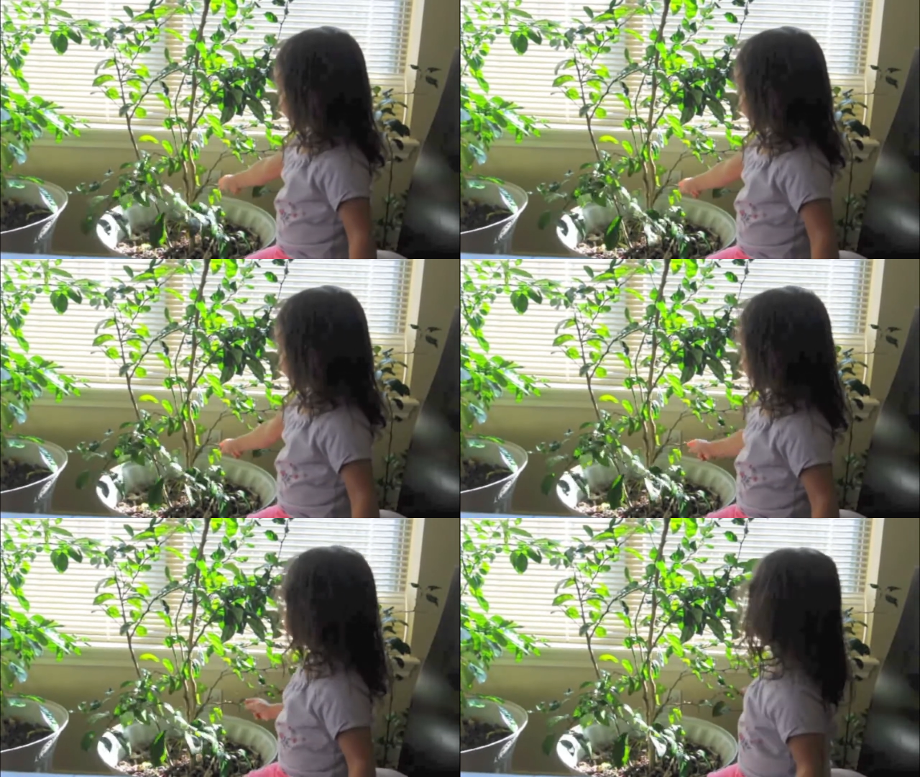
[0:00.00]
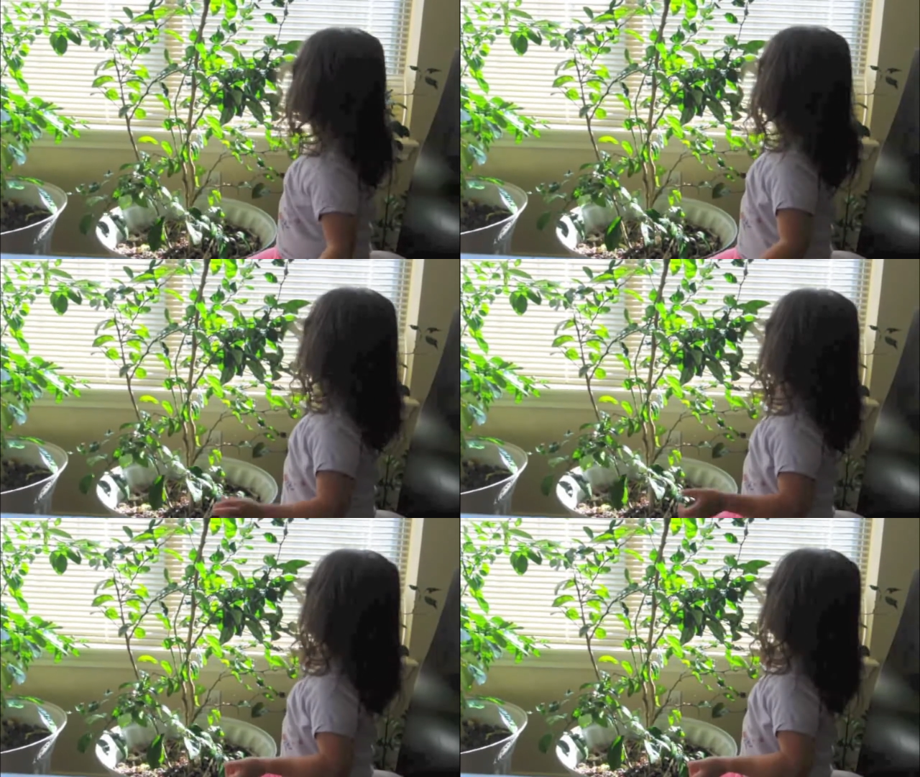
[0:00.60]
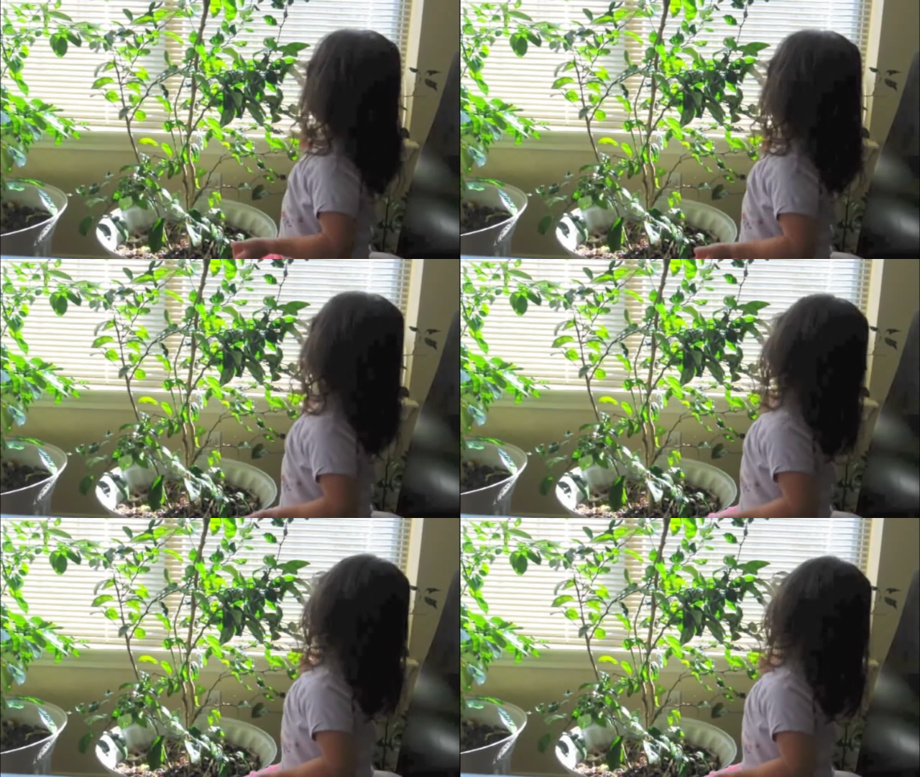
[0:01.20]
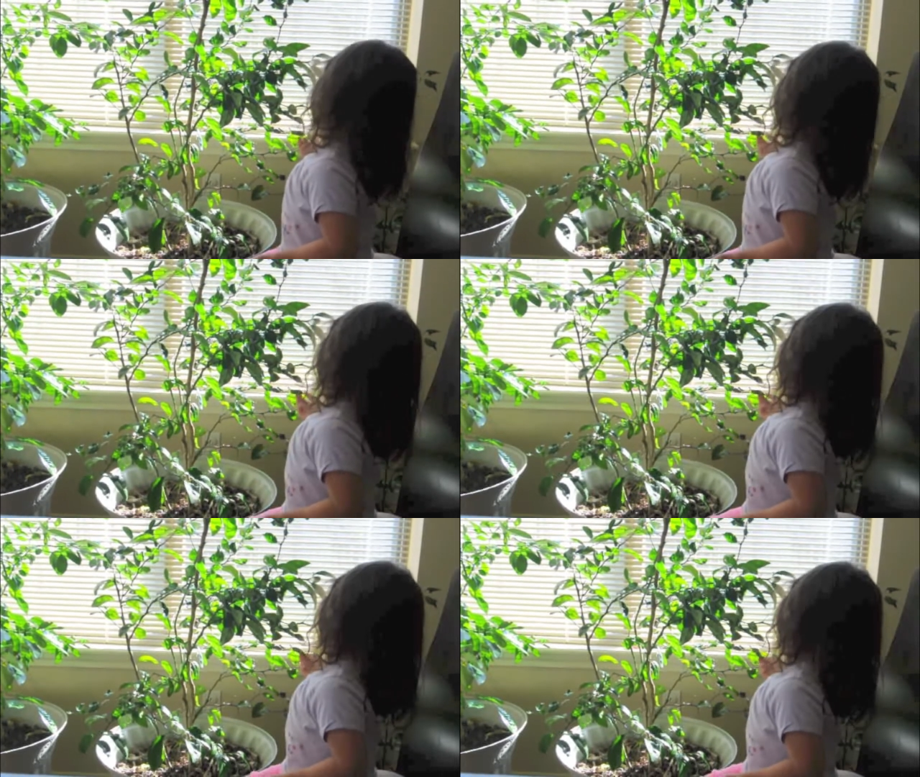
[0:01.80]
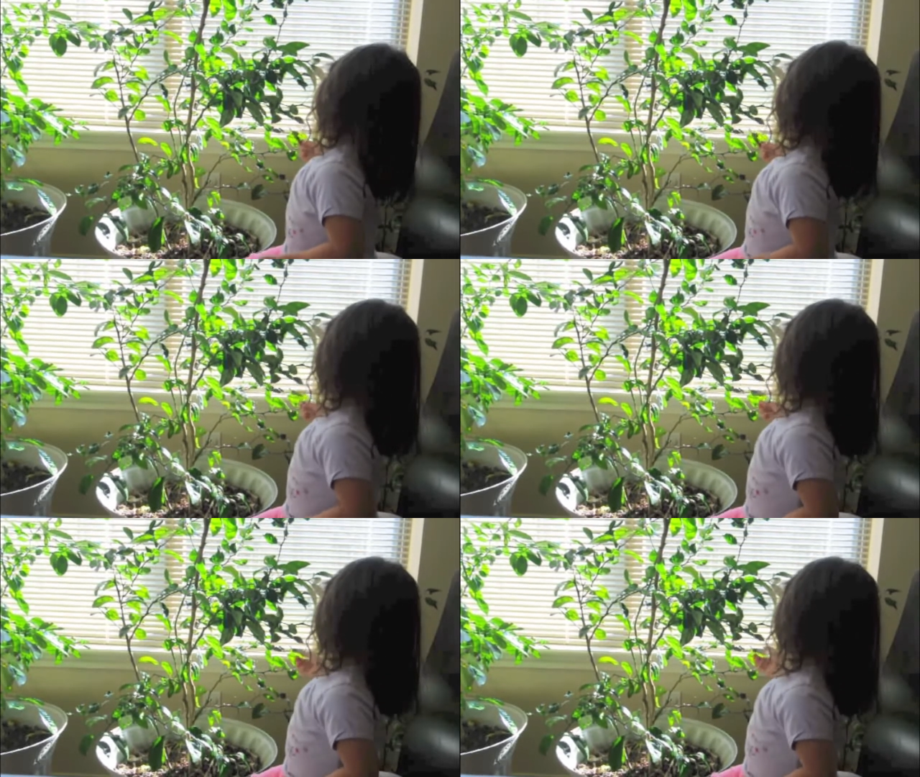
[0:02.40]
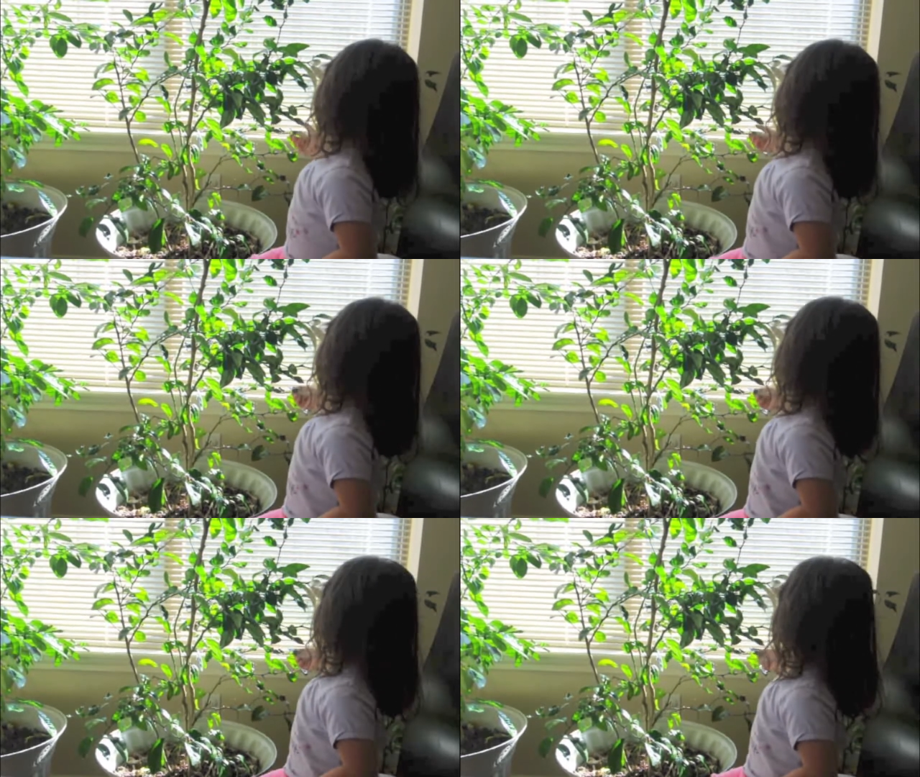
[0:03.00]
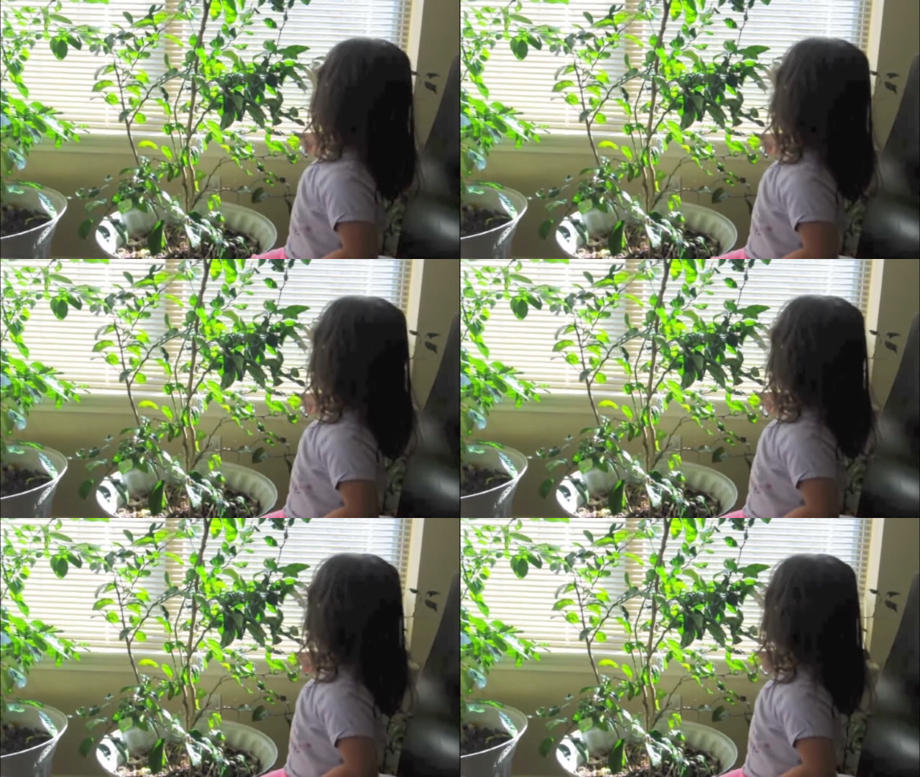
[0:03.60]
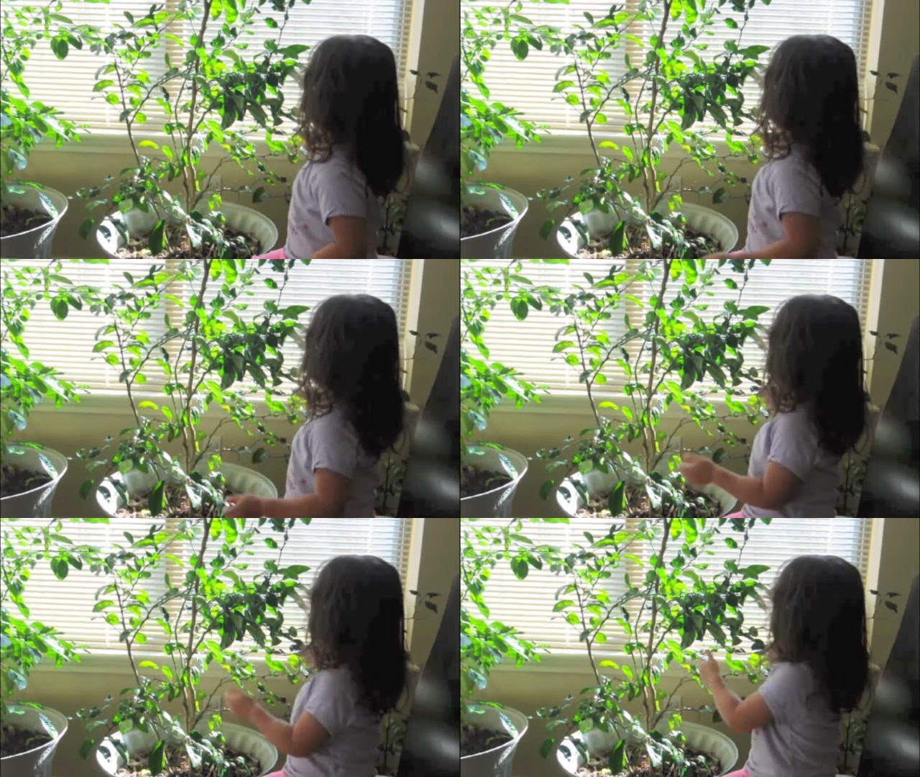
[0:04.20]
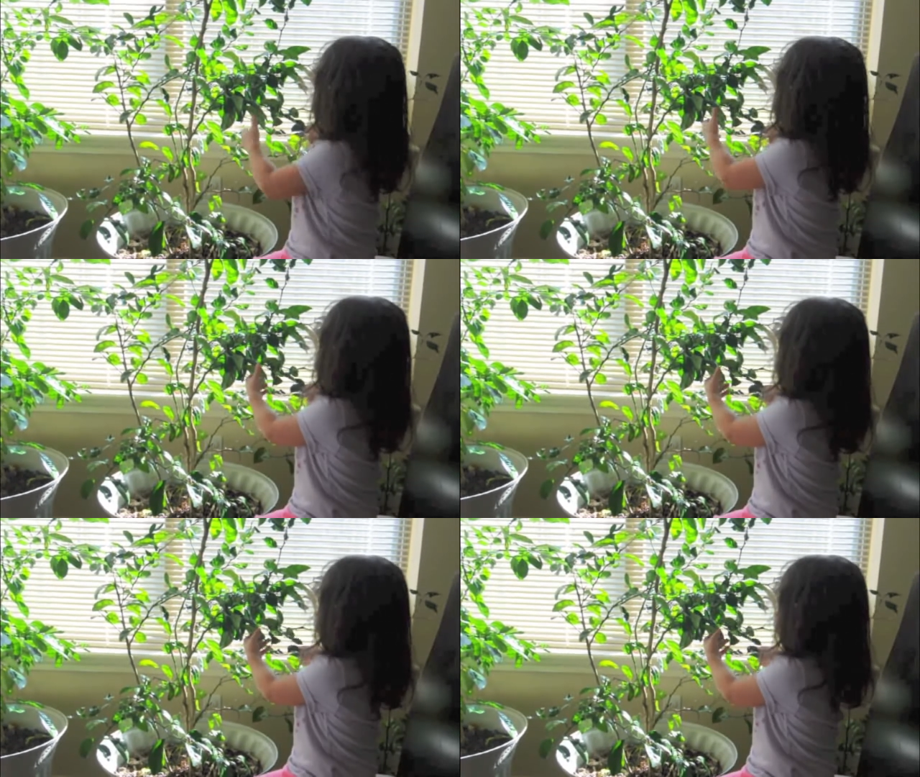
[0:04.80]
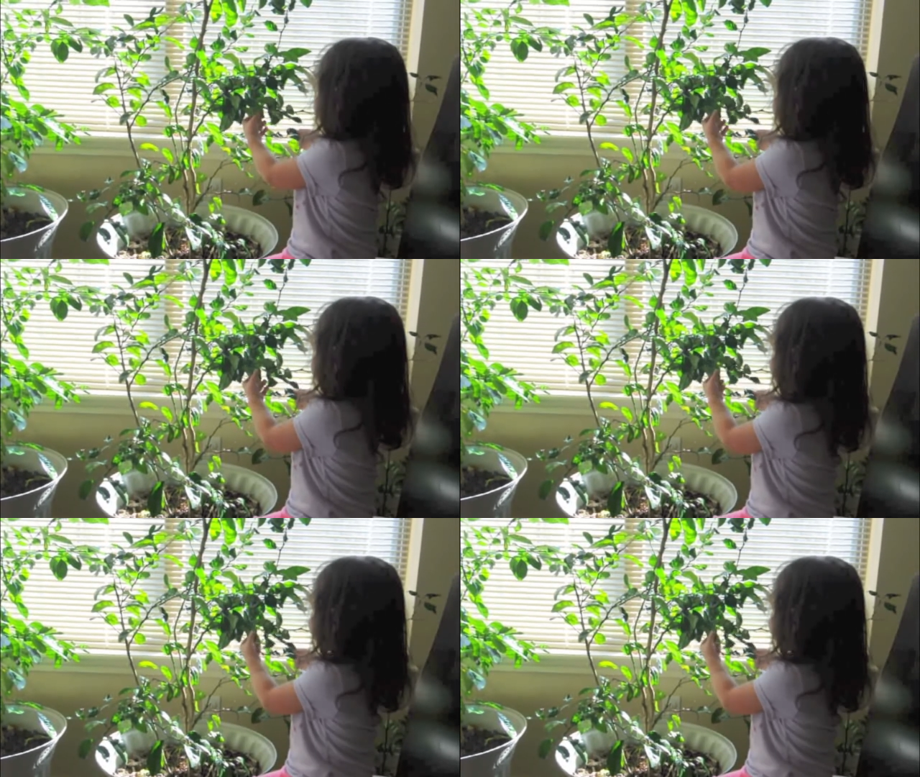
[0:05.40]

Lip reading: (no speaker visible)